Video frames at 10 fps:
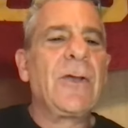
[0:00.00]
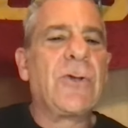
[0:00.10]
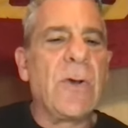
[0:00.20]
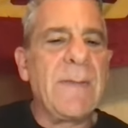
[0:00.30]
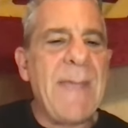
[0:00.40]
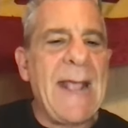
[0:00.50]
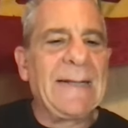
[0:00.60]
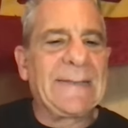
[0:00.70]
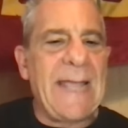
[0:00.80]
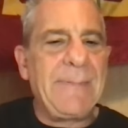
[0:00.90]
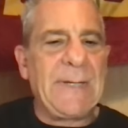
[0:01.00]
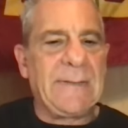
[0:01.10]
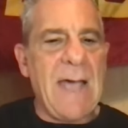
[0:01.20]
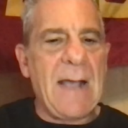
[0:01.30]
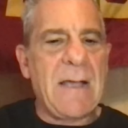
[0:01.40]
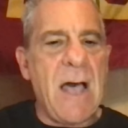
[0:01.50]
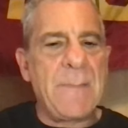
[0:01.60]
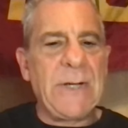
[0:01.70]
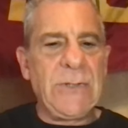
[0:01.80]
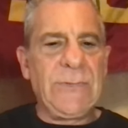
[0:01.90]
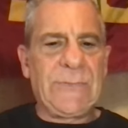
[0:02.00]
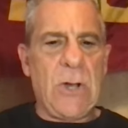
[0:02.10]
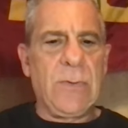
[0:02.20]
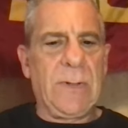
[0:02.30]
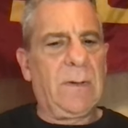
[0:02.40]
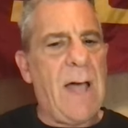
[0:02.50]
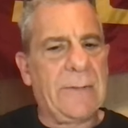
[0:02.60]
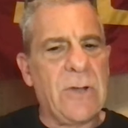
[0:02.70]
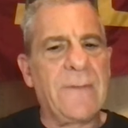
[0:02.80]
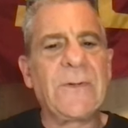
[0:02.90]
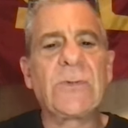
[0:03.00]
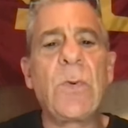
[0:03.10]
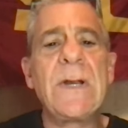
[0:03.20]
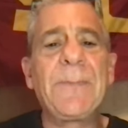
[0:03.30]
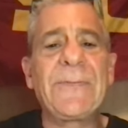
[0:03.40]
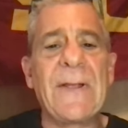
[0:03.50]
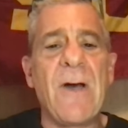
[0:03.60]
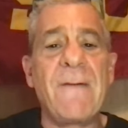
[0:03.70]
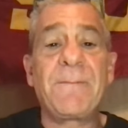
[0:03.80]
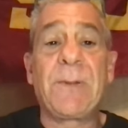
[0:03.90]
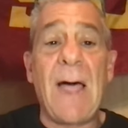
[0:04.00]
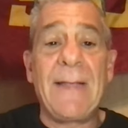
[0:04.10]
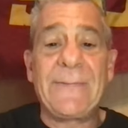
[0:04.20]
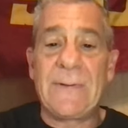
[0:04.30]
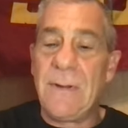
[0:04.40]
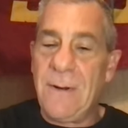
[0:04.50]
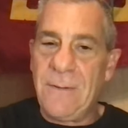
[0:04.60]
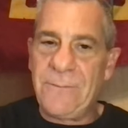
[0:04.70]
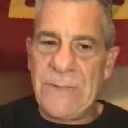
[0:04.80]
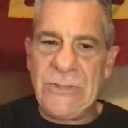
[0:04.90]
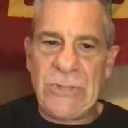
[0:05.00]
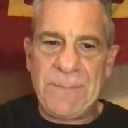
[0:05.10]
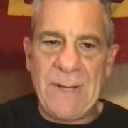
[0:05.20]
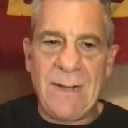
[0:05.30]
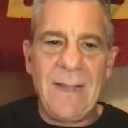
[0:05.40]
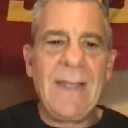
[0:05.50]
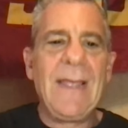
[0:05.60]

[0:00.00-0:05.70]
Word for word: Go to manscaped.com and use code locked on for 20% off plus free shipping.